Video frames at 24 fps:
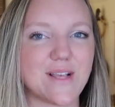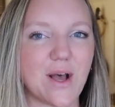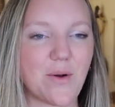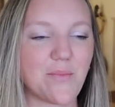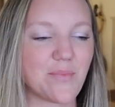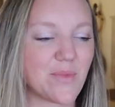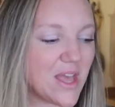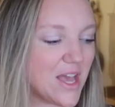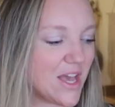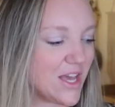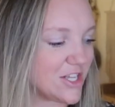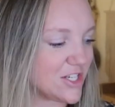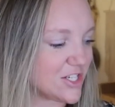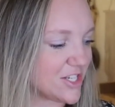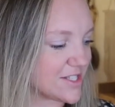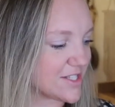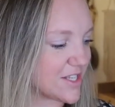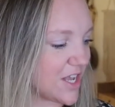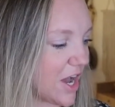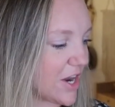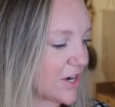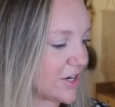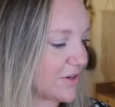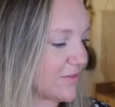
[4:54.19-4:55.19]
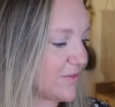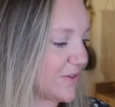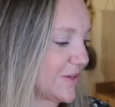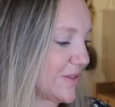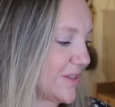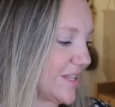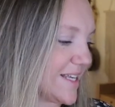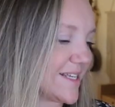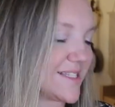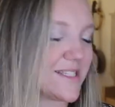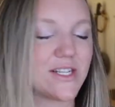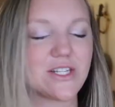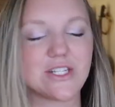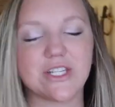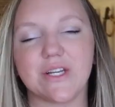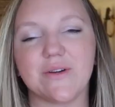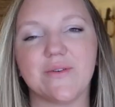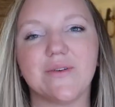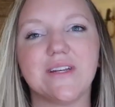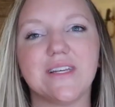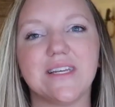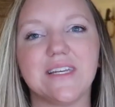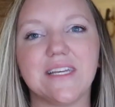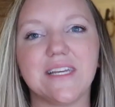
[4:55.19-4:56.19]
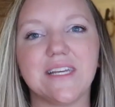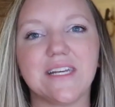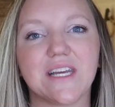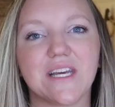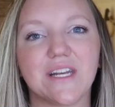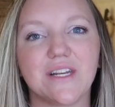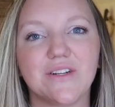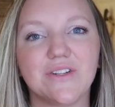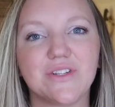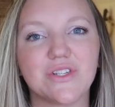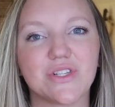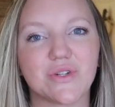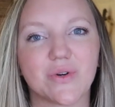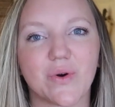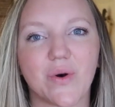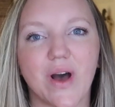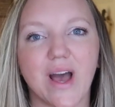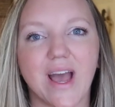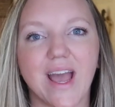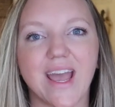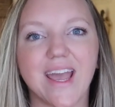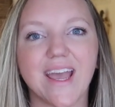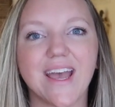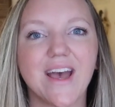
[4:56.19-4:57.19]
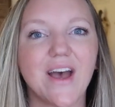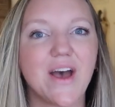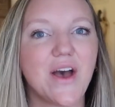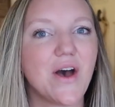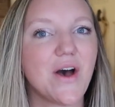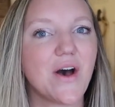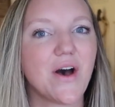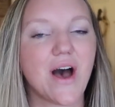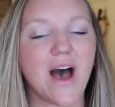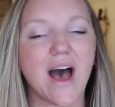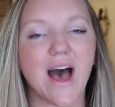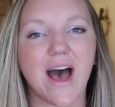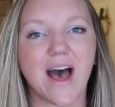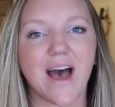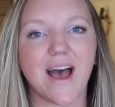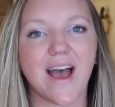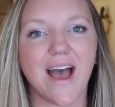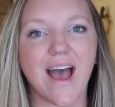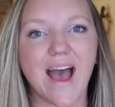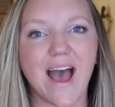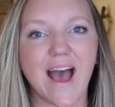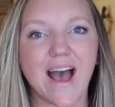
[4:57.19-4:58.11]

So just got her a few things that she would need and enjoy uh,